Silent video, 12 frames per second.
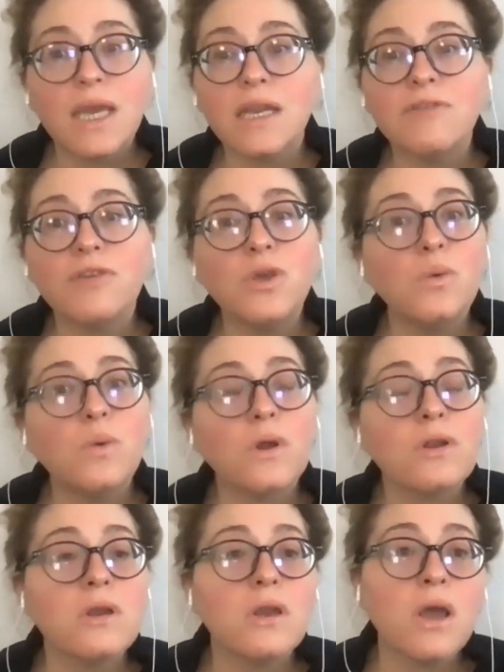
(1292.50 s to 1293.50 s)
And if you
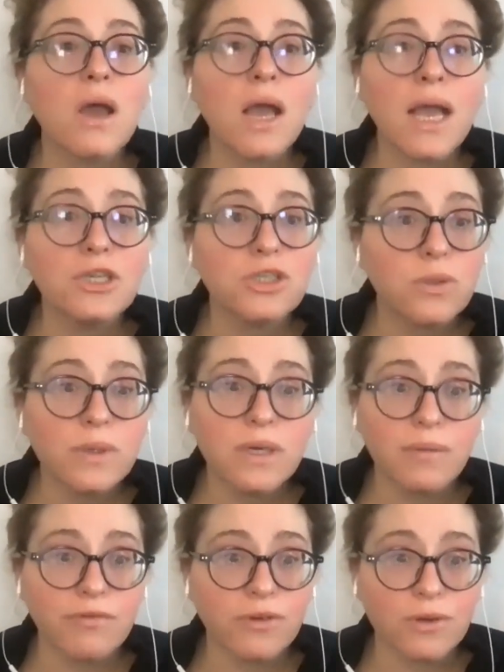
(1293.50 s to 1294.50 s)
are not
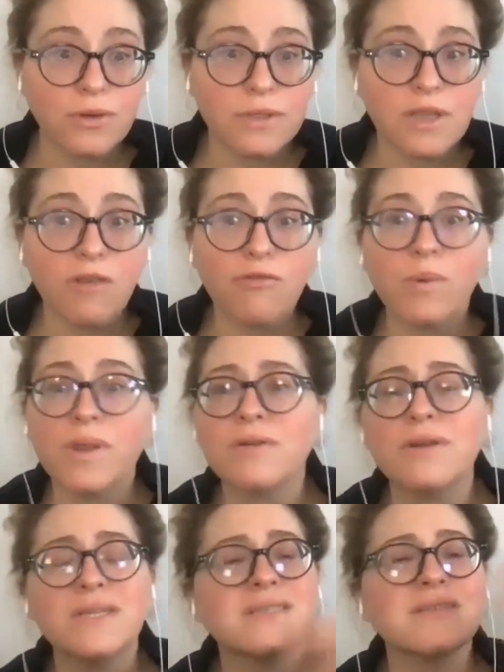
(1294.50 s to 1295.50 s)
showing up for yourself,
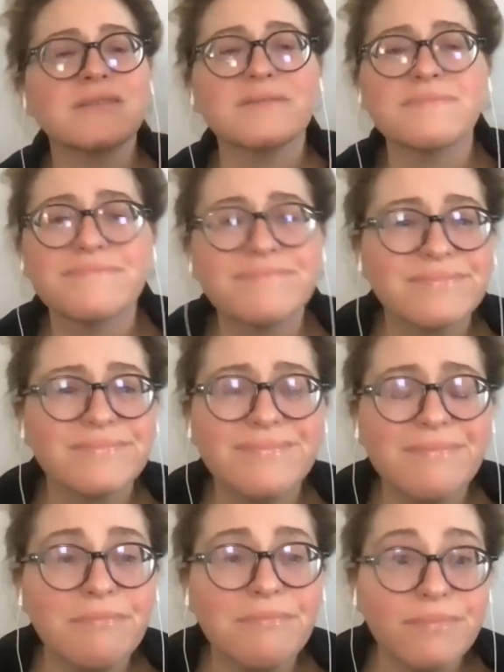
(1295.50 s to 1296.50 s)
whether it's,
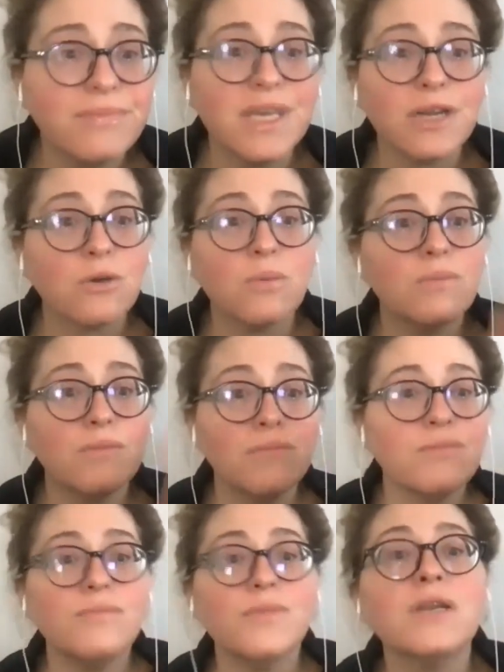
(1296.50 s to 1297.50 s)
you know,
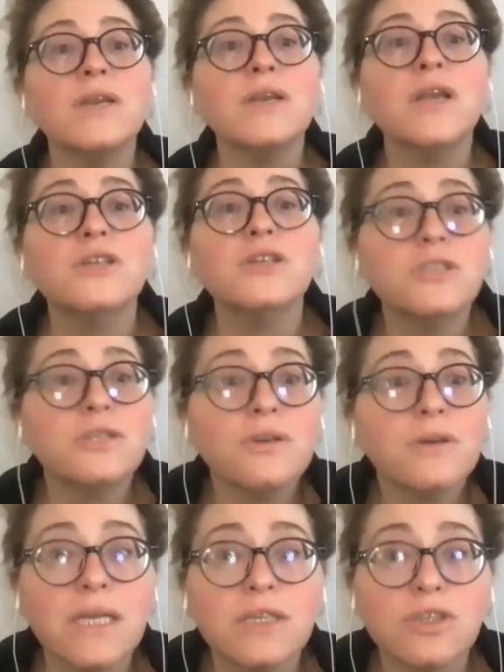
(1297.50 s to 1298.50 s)
a nudge that you're
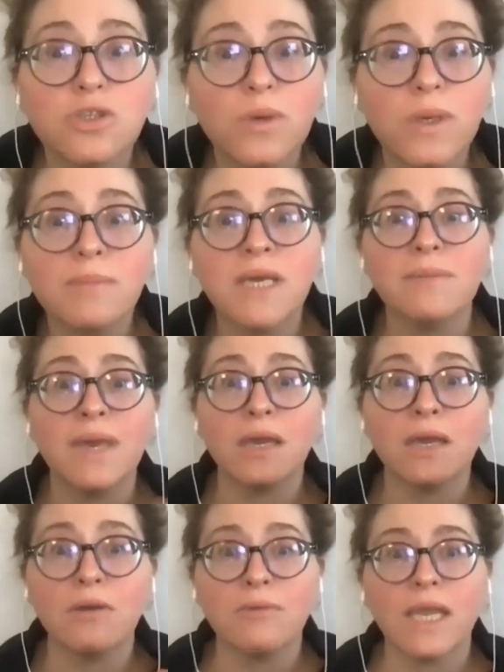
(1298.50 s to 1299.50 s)
getting to join me and make it
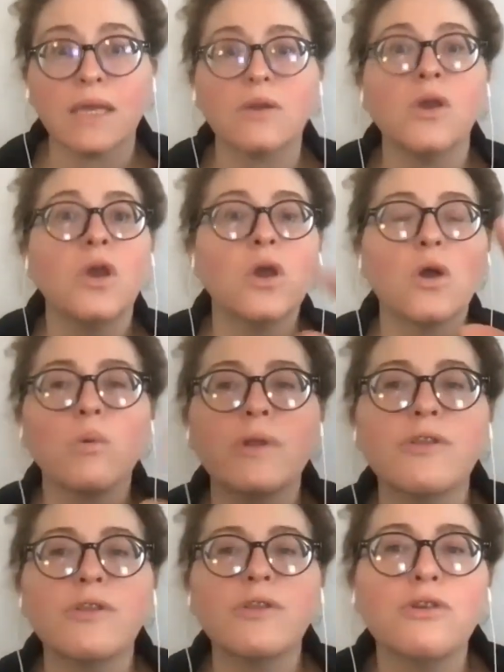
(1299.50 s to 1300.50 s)
rain, or
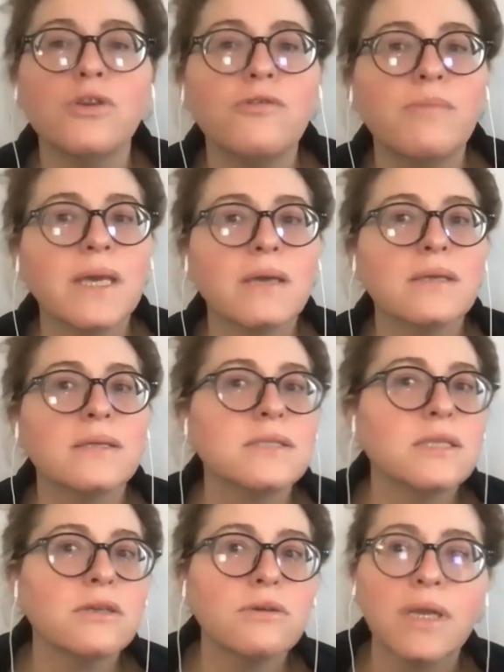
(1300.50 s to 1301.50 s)
whether you've been
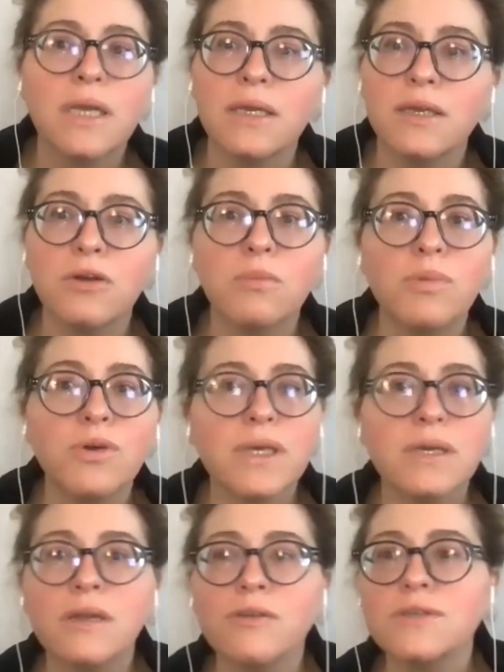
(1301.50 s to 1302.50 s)
considering, you know, booking
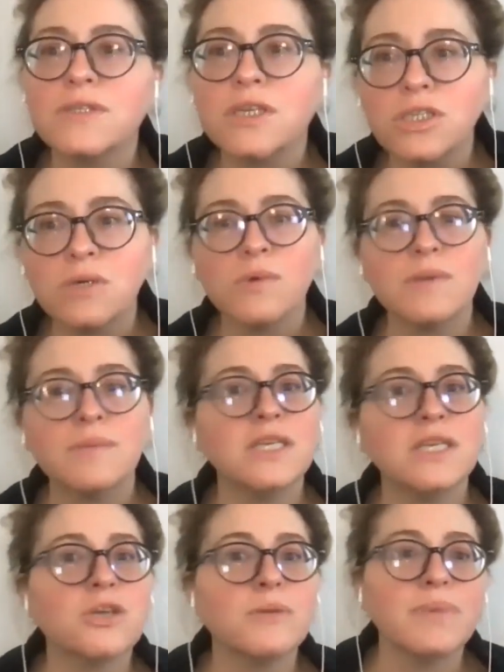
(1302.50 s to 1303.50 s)
another session with me,
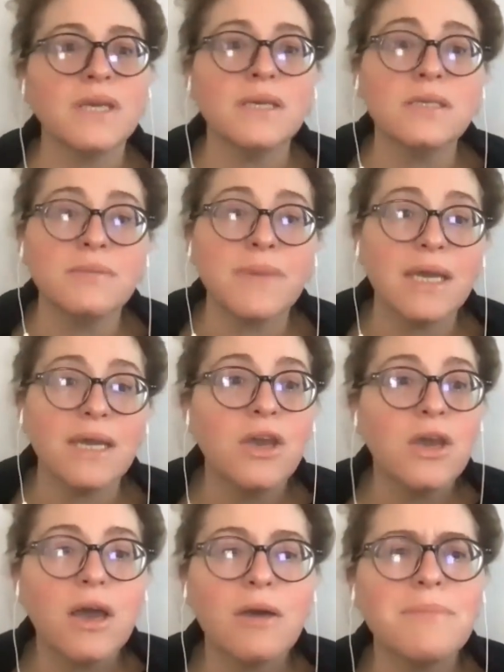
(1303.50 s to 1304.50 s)
jumping into my
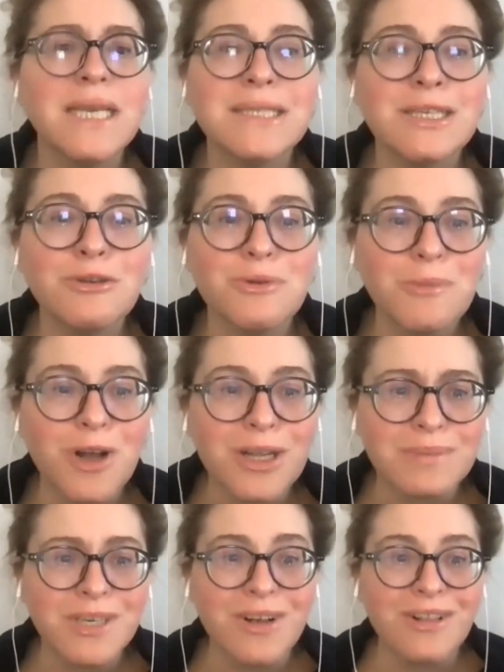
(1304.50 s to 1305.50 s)
amazing group
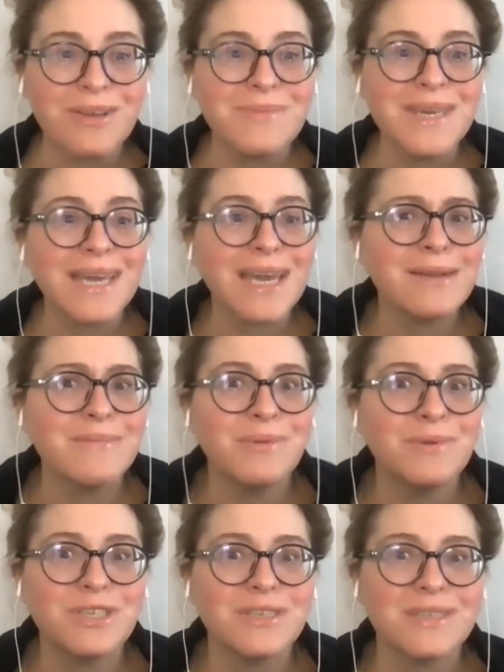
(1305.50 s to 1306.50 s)
Cosmic Alchemy Academy,
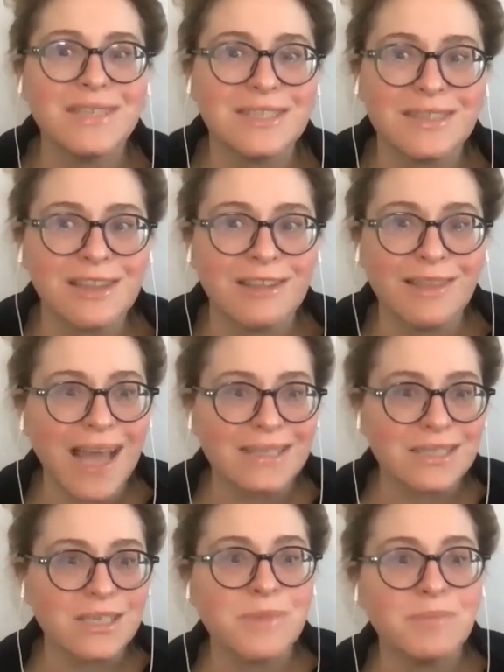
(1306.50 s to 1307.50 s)
this is the
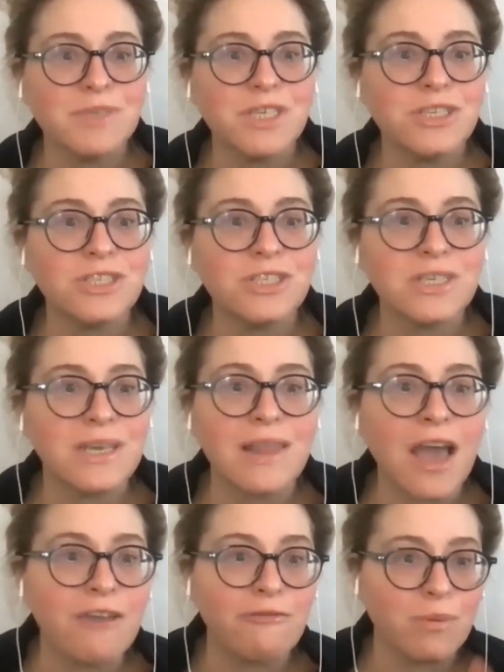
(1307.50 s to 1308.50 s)
last time I'm teaching it
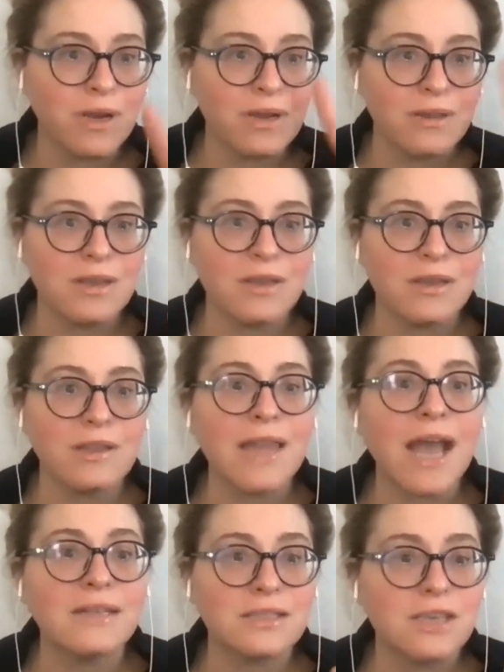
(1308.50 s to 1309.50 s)
live. We're in the
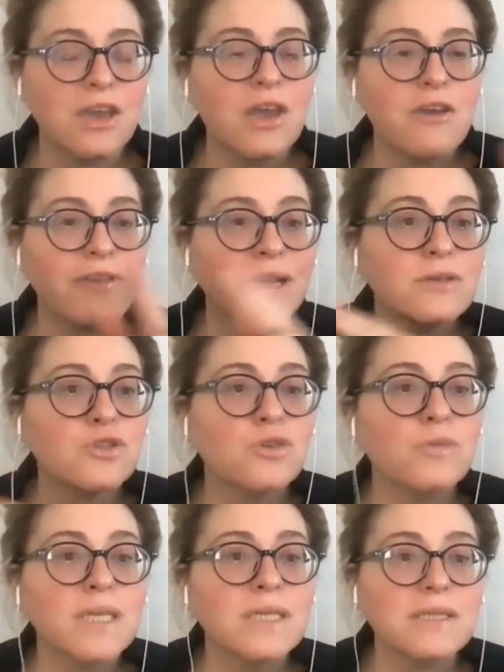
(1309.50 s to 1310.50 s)
last final 2
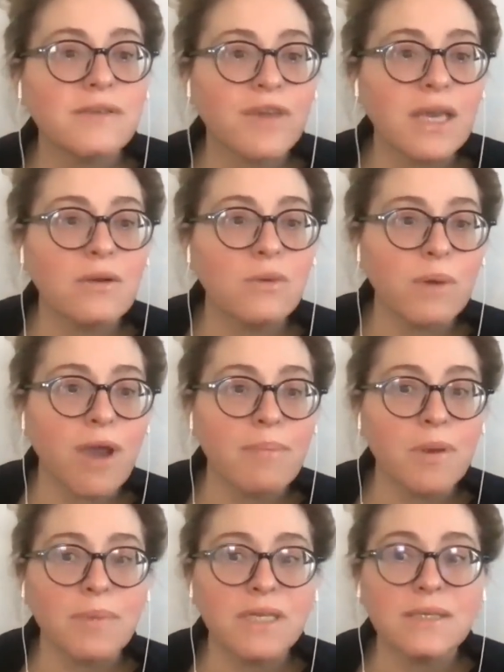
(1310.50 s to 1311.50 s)
months of it. We
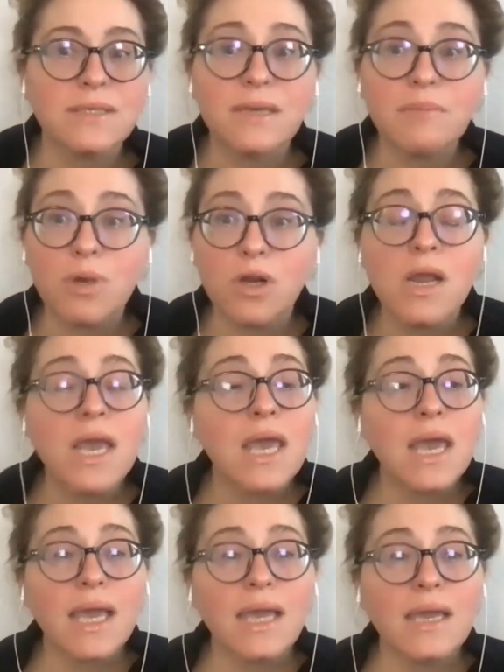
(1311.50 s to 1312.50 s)
wrap up in December.
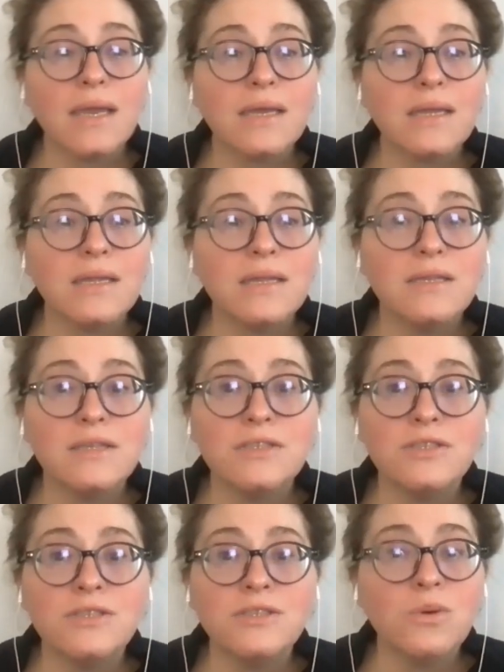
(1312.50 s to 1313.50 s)

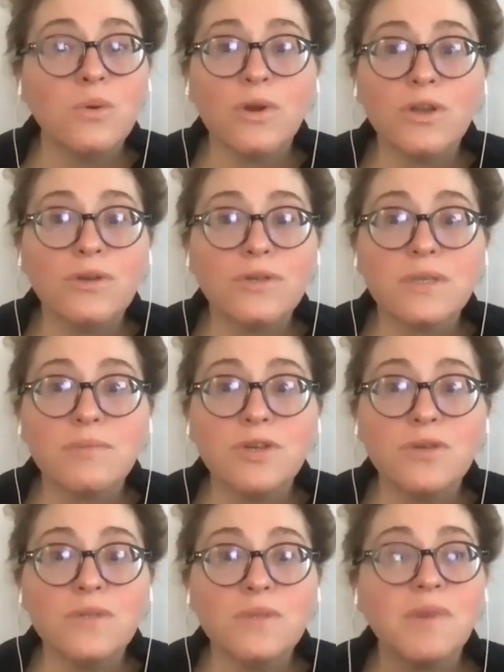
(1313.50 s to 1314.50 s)
Or you're
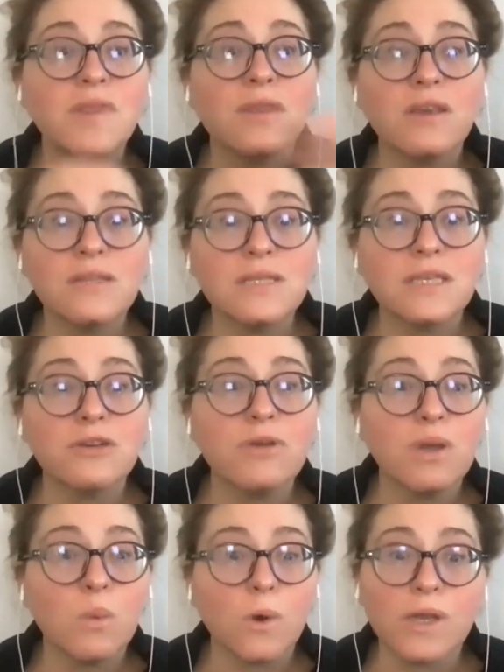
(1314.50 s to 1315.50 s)
someone who's been
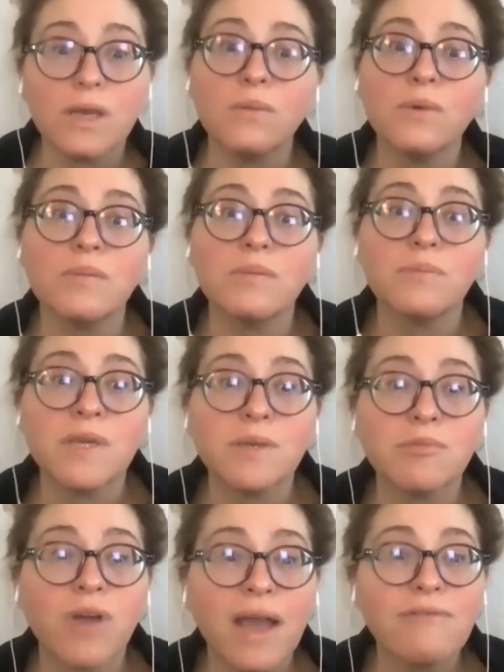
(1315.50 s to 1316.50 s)
considering working with me
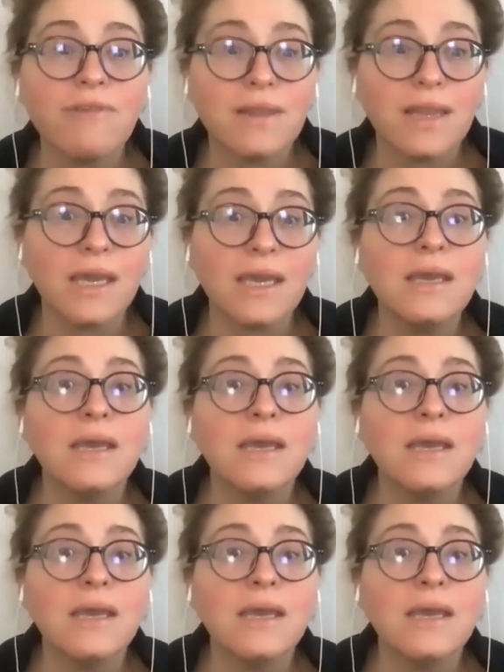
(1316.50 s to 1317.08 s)
privately.